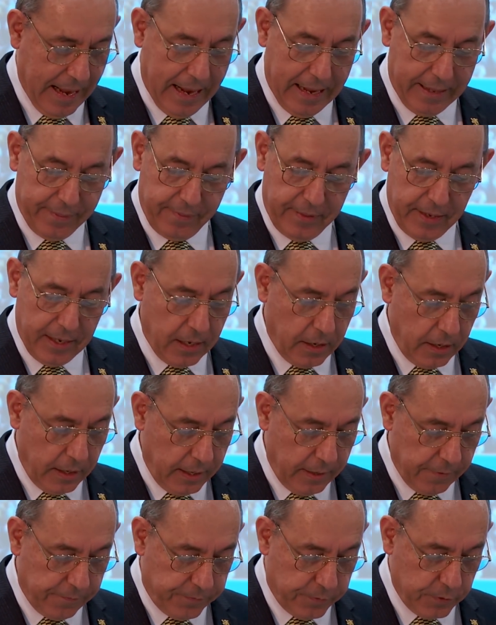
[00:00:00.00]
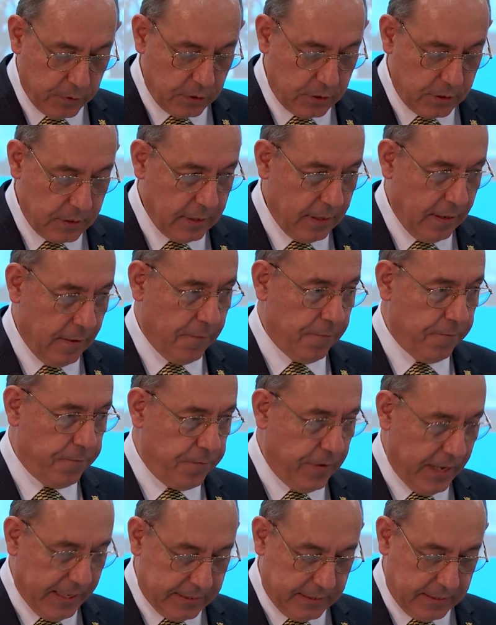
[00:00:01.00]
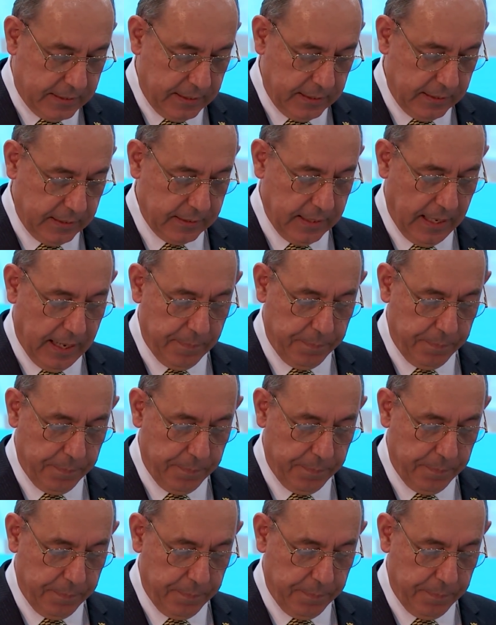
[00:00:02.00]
And their efforts, fastings,